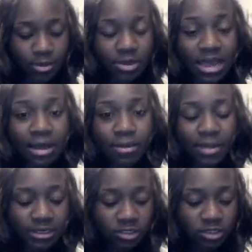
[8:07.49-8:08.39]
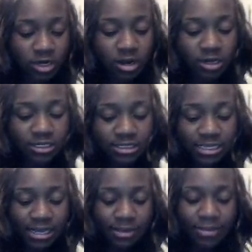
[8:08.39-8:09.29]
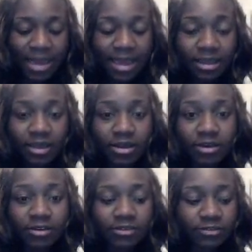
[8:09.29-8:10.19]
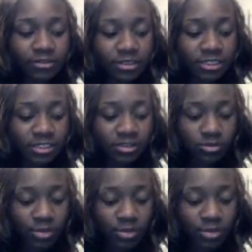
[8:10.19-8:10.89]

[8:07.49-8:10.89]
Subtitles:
But I'm about to start on the second pack of this.